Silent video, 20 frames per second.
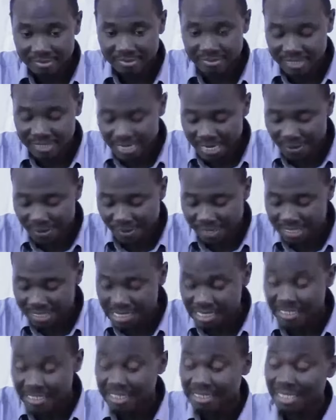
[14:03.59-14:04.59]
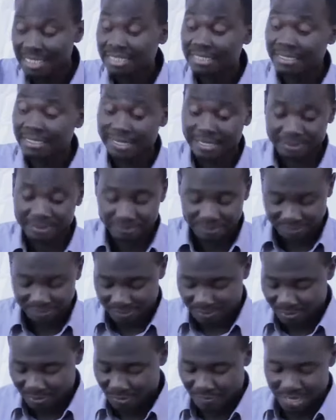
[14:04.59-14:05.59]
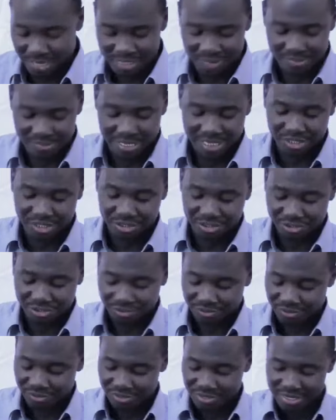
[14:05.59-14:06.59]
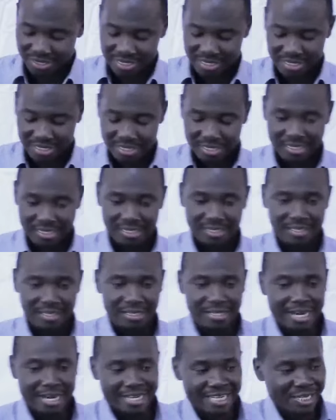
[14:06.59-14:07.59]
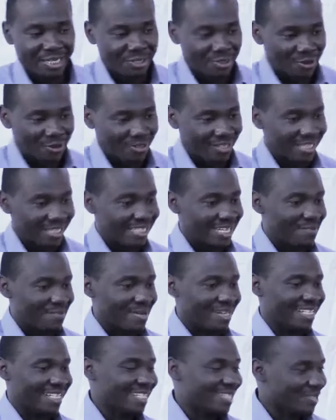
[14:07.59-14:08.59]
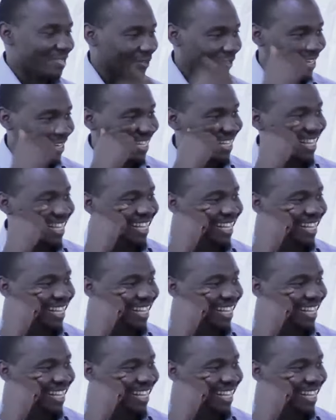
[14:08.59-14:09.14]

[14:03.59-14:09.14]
Then I went and sat there on that bench. Then I didn't talk. This time I didn't talk.